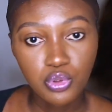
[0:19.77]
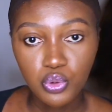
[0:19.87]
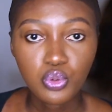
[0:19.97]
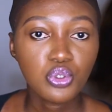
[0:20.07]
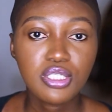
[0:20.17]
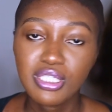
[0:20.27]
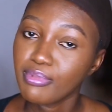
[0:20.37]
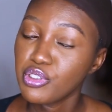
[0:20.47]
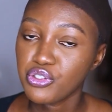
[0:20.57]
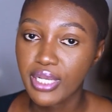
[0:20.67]
So today I'm
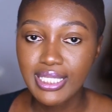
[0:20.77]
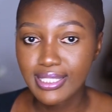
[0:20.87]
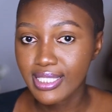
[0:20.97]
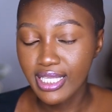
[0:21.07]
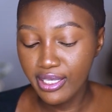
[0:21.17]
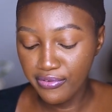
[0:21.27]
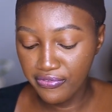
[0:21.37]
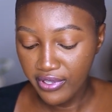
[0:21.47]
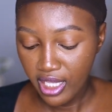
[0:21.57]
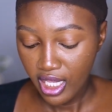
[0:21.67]
going to try and see
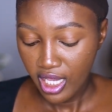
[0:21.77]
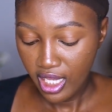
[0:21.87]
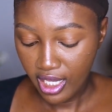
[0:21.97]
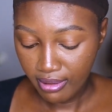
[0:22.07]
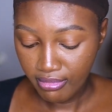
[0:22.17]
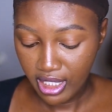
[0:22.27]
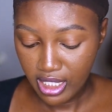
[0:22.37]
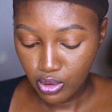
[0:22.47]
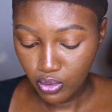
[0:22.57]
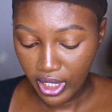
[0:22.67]
if
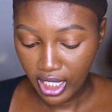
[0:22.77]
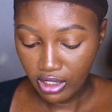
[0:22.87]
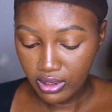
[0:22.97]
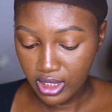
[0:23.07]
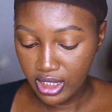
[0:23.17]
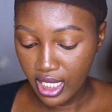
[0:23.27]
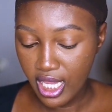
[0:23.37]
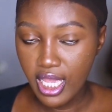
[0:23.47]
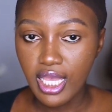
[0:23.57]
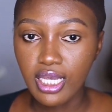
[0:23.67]
things will work out
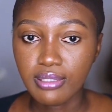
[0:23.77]
today.